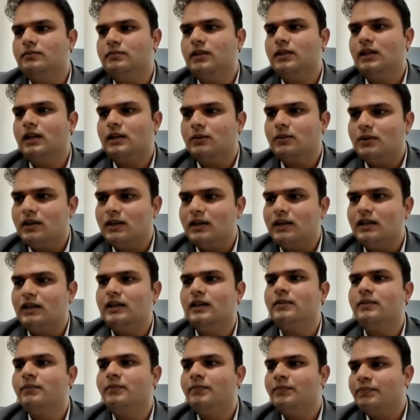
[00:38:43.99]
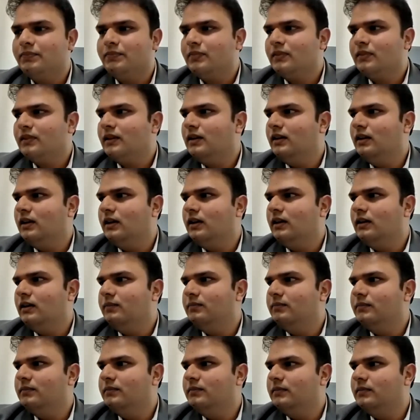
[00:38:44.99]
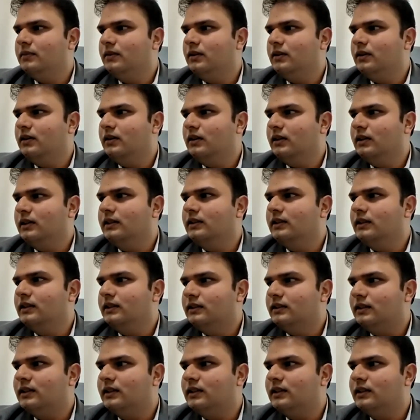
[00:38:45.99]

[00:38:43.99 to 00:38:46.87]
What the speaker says: liquidity in